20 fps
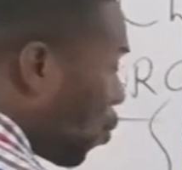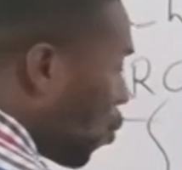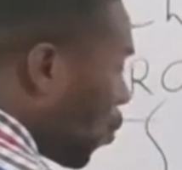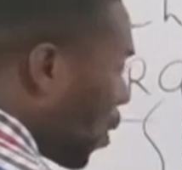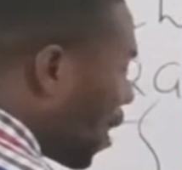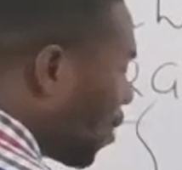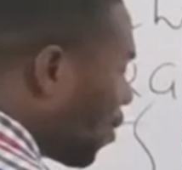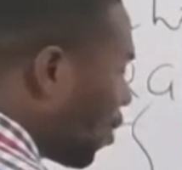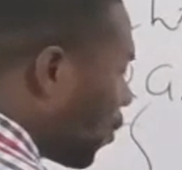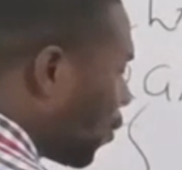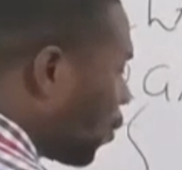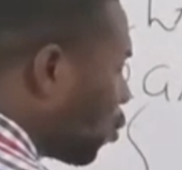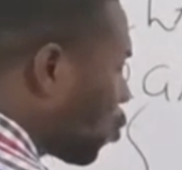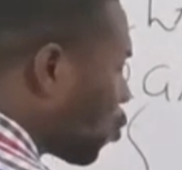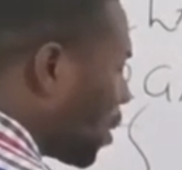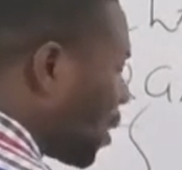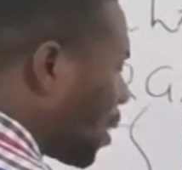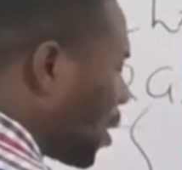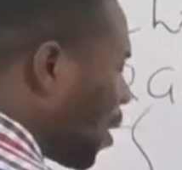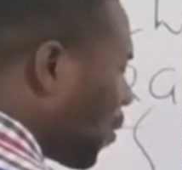we have a food
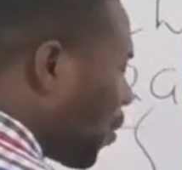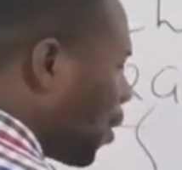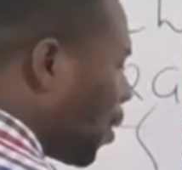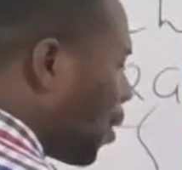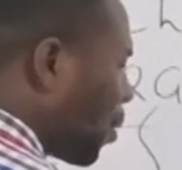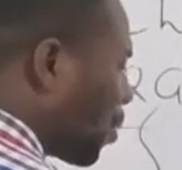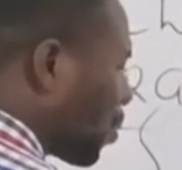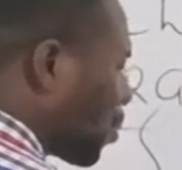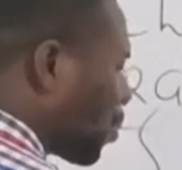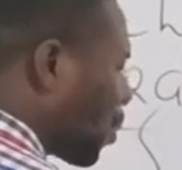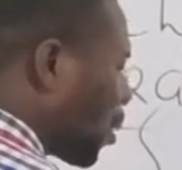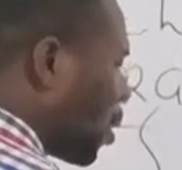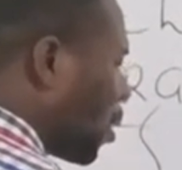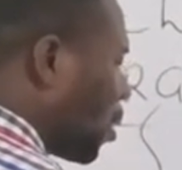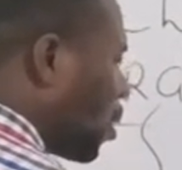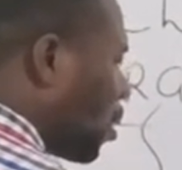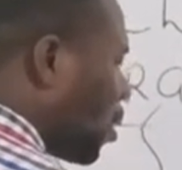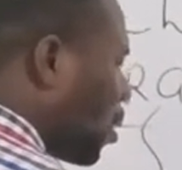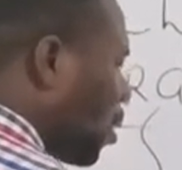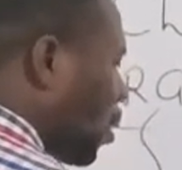reserve here,
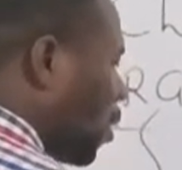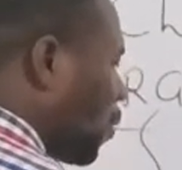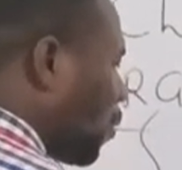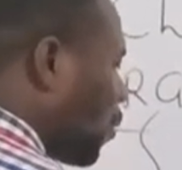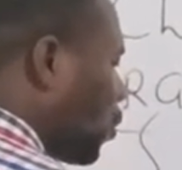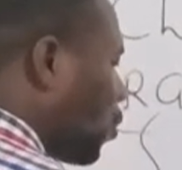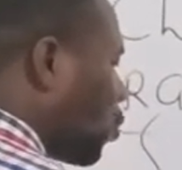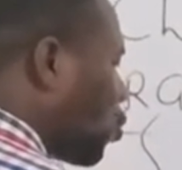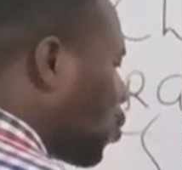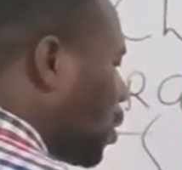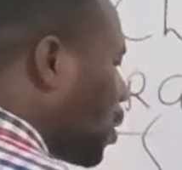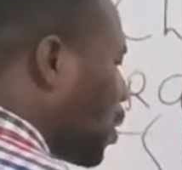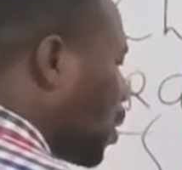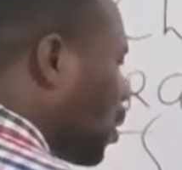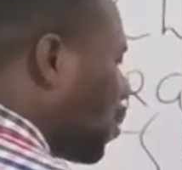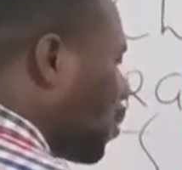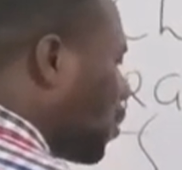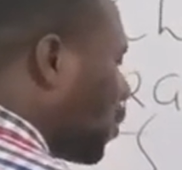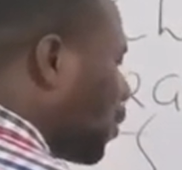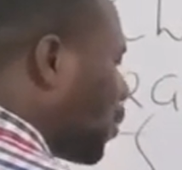a food
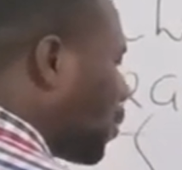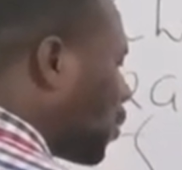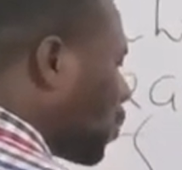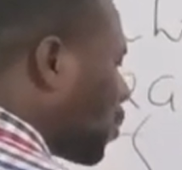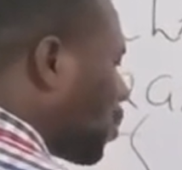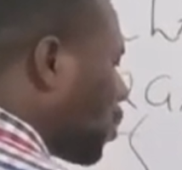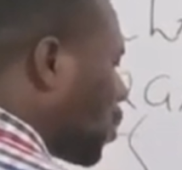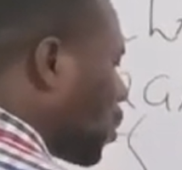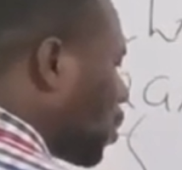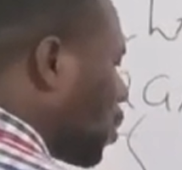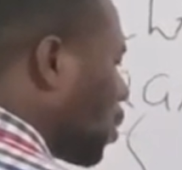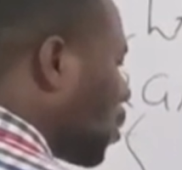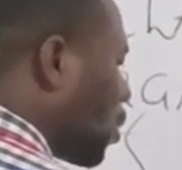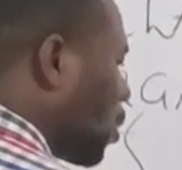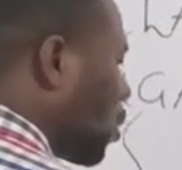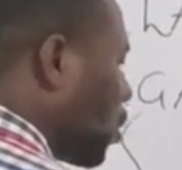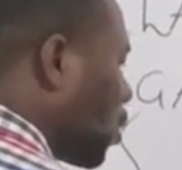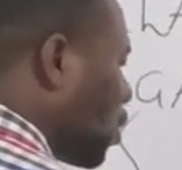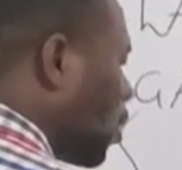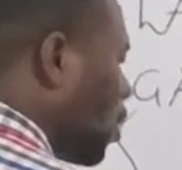reserve.
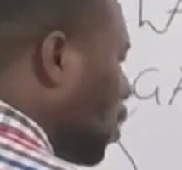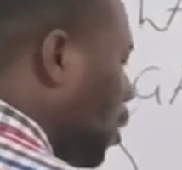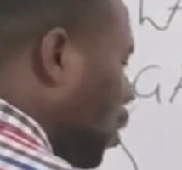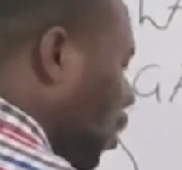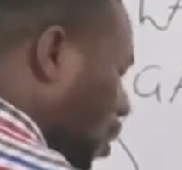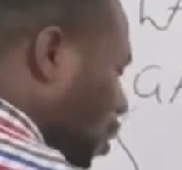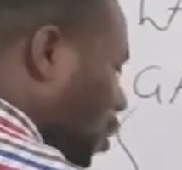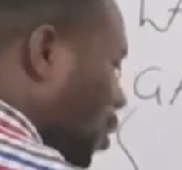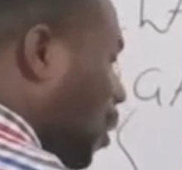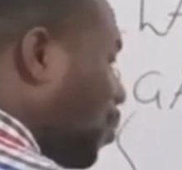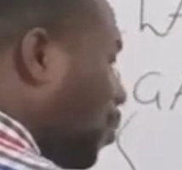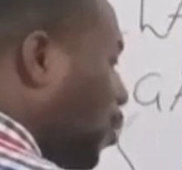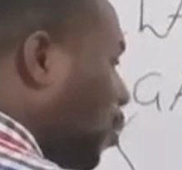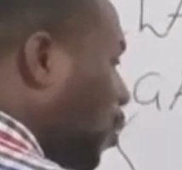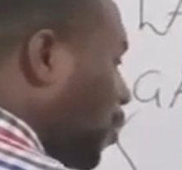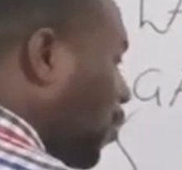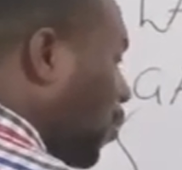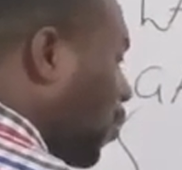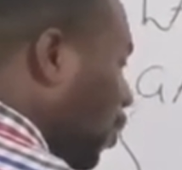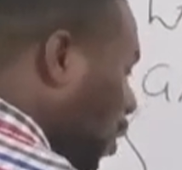Example
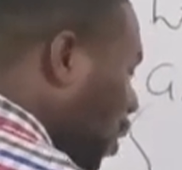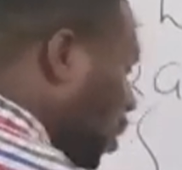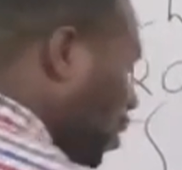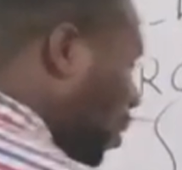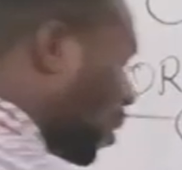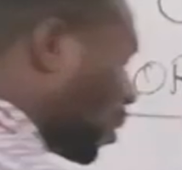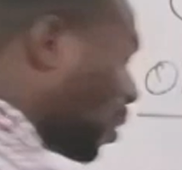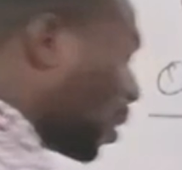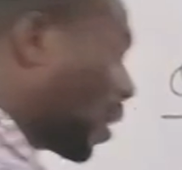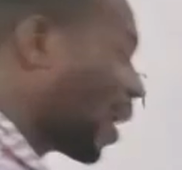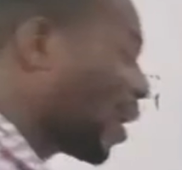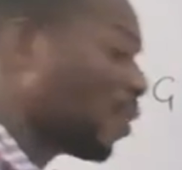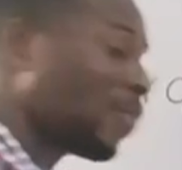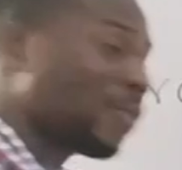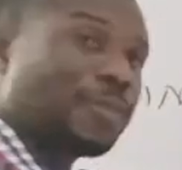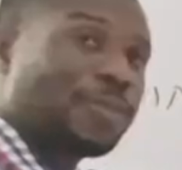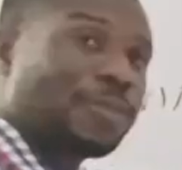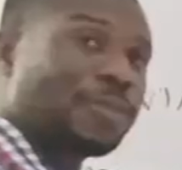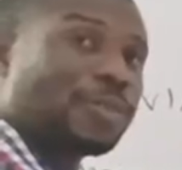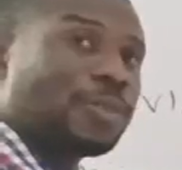of the kind
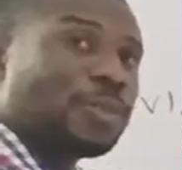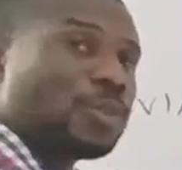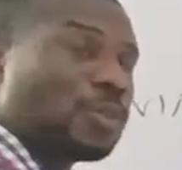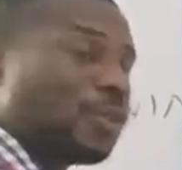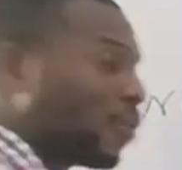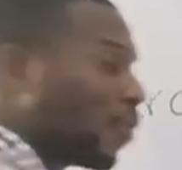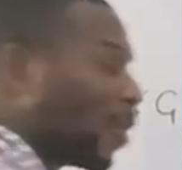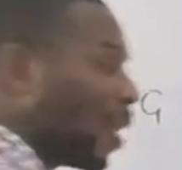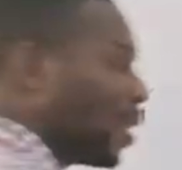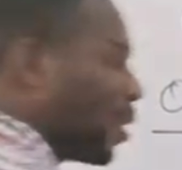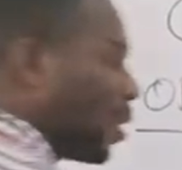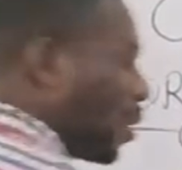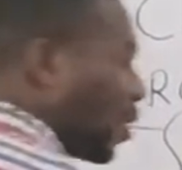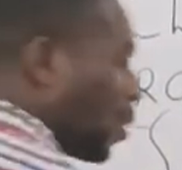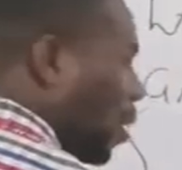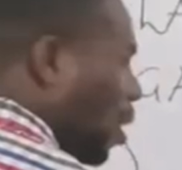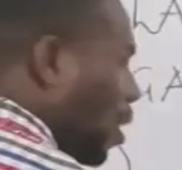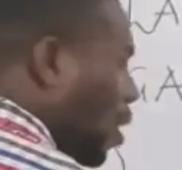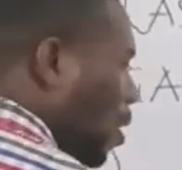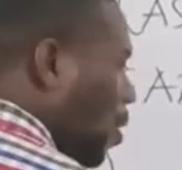of food you find
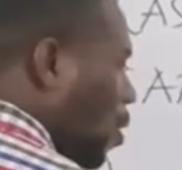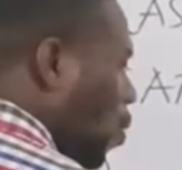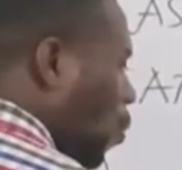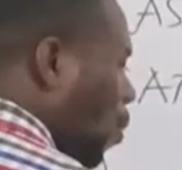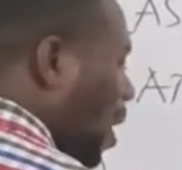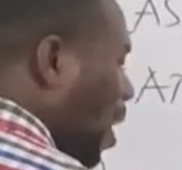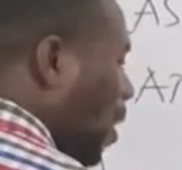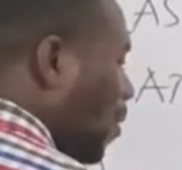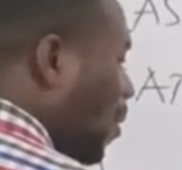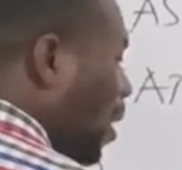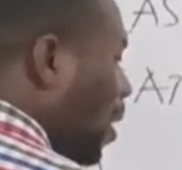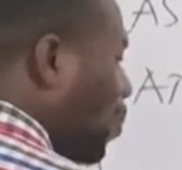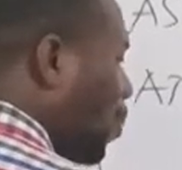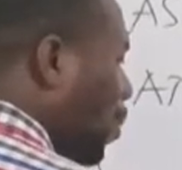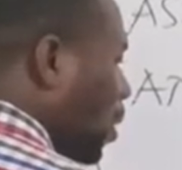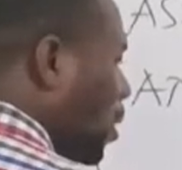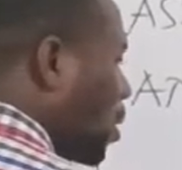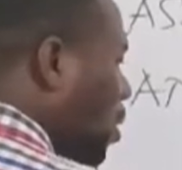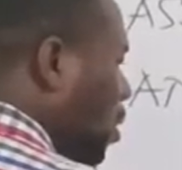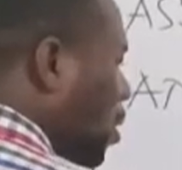here, we have
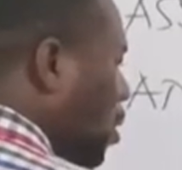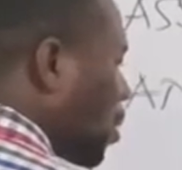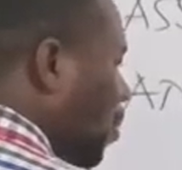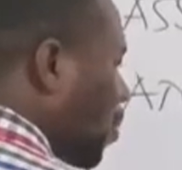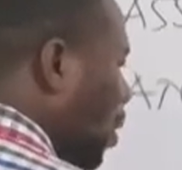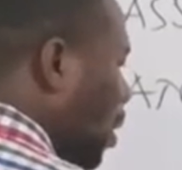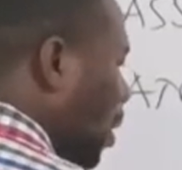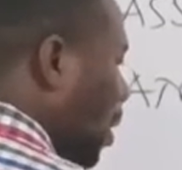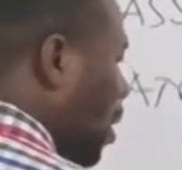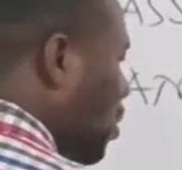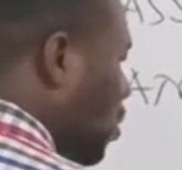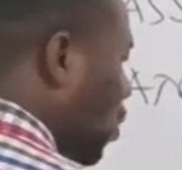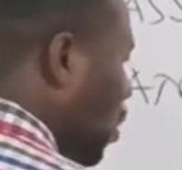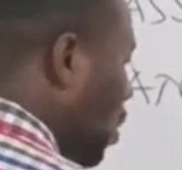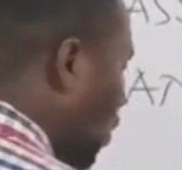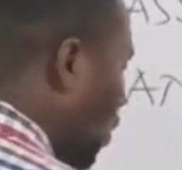lipids, that